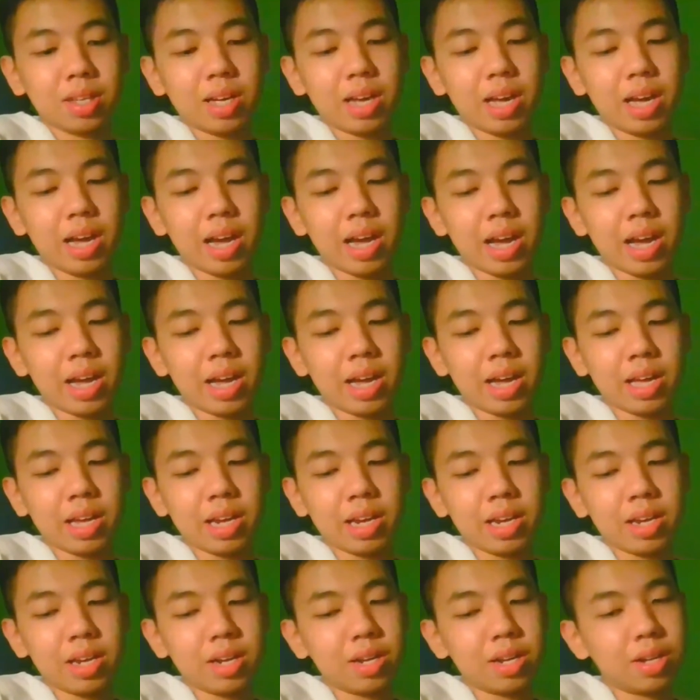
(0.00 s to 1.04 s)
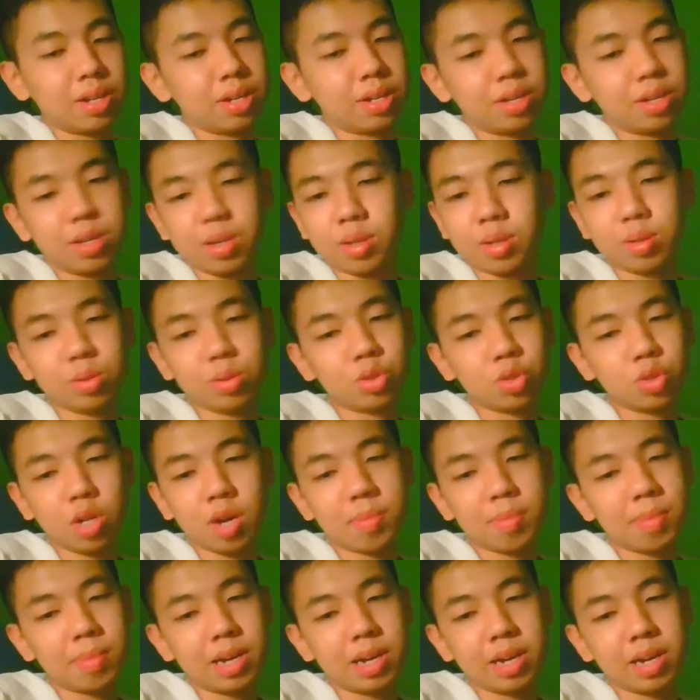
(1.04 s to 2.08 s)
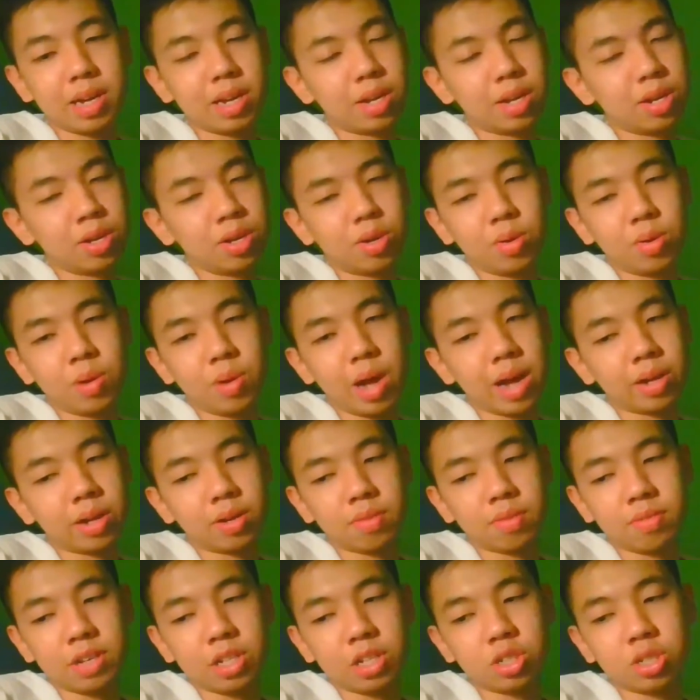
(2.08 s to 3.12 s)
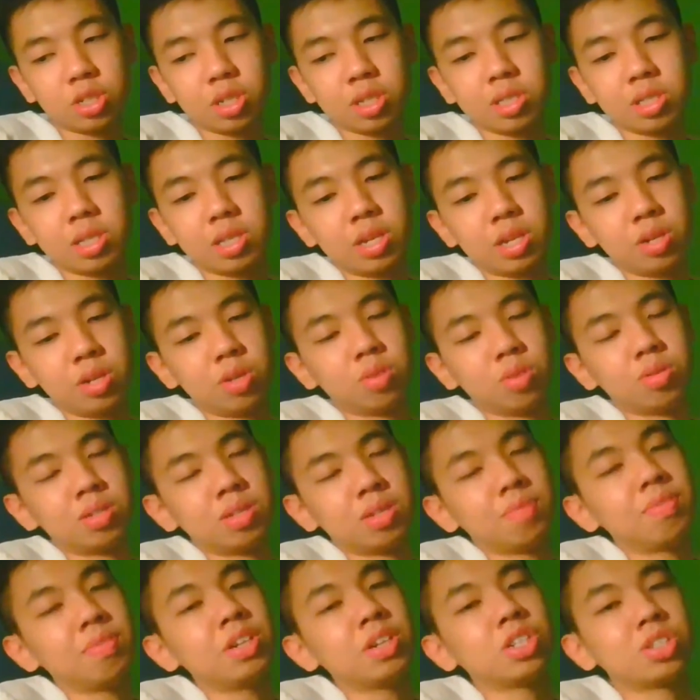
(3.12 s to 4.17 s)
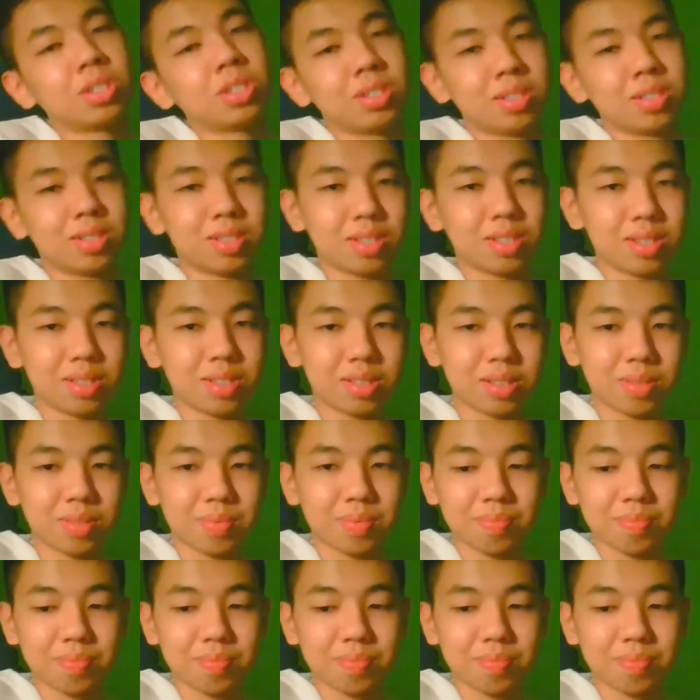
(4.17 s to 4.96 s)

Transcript: and no drama and no aggravations and no divisions.